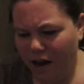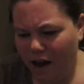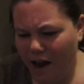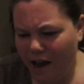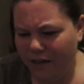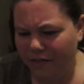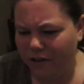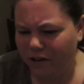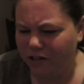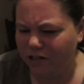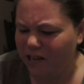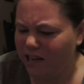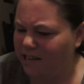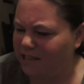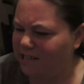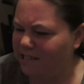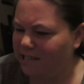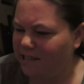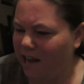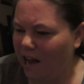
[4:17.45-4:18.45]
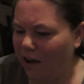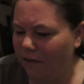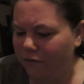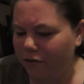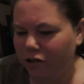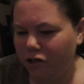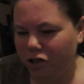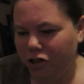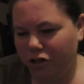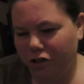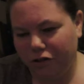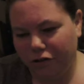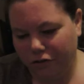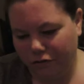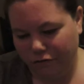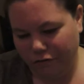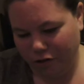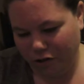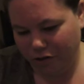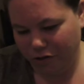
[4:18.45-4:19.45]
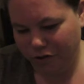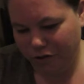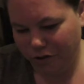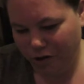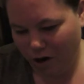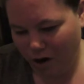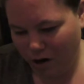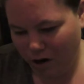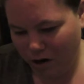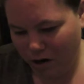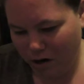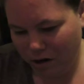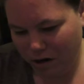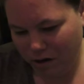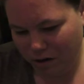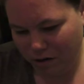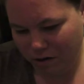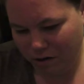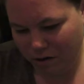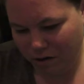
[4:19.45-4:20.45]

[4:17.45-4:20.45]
And there's a Scavenger's Verse card,